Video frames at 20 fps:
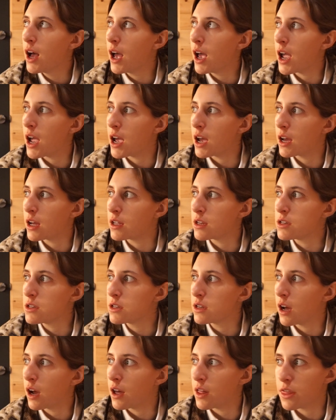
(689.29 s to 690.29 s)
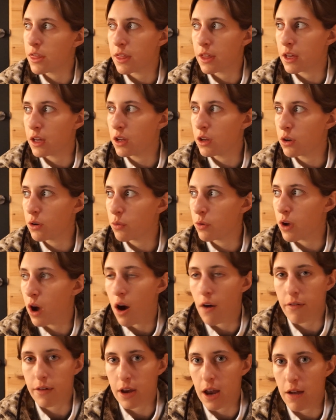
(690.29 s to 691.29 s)
And I think we
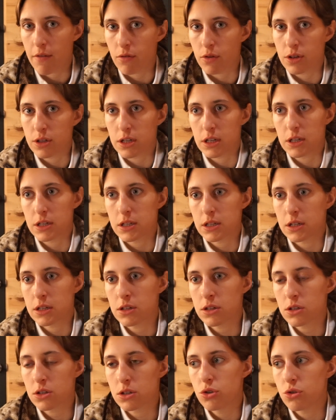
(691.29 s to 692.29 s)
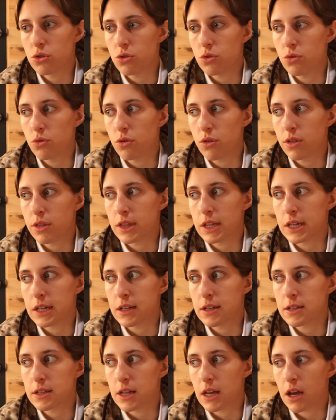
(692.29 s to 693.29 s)
often have resistance to
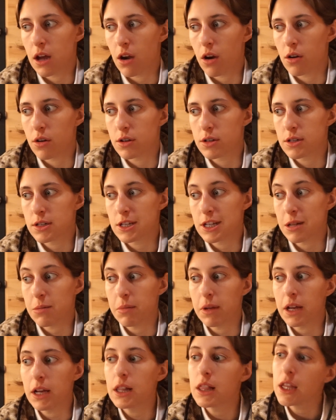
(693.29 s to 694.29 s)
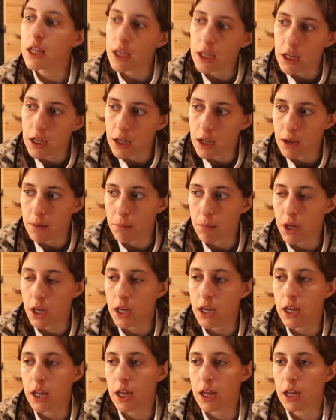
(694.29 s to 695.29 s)
things that are seemingly
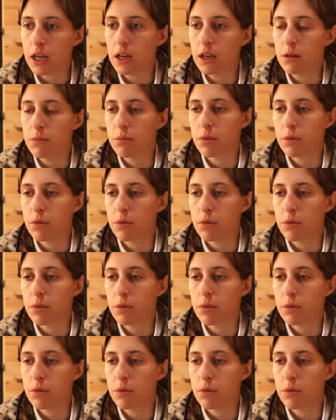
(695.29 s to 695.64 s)
mundane,